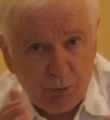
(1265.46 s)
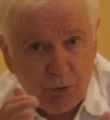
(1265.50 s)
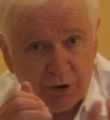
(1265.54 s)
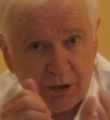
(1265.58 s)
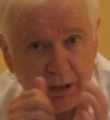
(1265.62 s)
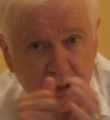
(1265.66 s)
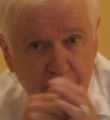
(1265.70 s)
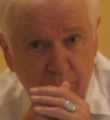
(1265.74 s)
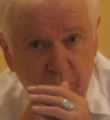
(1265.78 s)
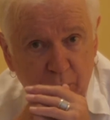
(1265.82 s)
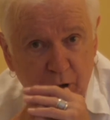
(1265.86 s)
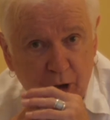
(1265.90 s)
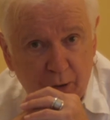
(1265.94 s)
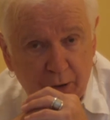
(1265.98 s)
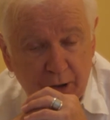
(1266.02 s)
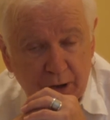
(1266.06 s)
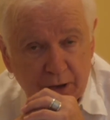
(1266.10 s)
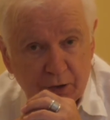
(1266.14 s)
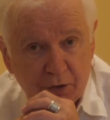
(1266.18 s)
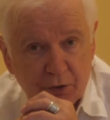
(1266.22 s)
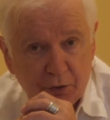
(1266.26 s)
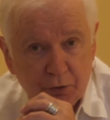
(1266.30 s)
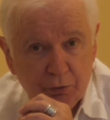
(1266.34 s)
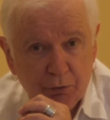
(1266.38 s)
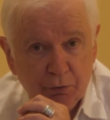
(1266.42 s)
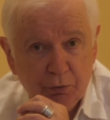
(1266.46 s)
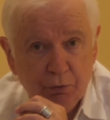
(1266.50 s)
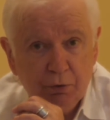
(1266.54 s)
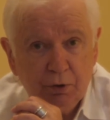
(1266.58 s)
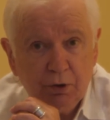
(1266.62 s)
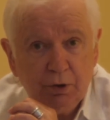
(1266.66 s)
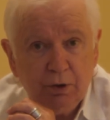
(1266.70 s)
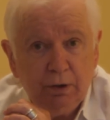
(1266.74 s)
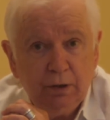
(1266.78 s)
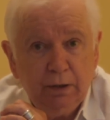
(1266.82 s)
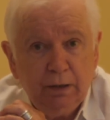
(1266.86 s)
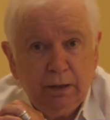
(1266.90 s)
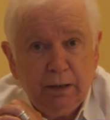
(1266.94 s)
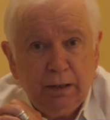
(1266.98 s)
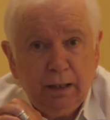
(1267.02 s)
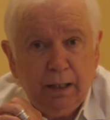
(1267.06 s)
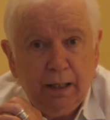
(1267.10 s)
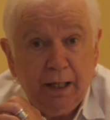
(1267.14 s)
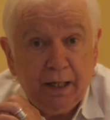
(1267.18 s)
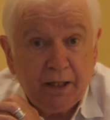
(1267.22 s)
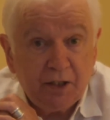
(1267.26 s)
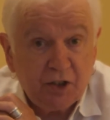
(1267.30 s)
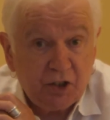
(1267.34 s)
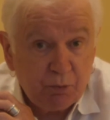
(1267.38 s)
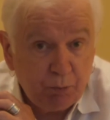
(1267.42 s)
what I'm going to
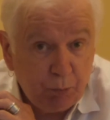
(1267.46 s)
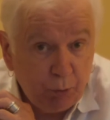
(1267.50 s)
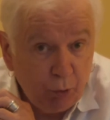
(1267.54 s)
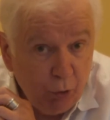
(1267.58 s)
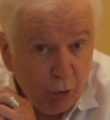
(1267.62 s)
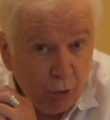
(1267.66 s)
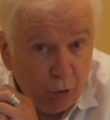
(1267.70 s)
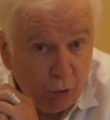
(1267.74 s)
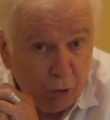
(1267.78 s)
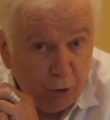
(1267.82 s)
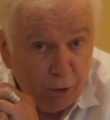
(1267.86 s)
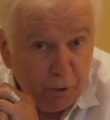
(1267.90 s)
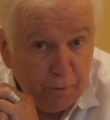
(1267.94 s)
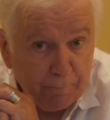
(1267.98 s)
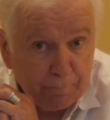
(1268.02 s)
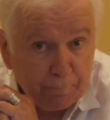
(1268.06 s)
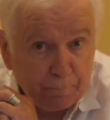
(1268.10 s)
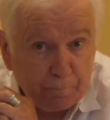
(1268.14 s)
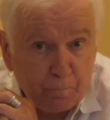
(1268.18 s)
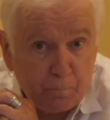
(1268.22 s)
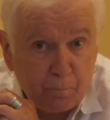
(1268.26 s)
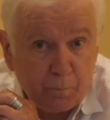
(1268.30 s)
explore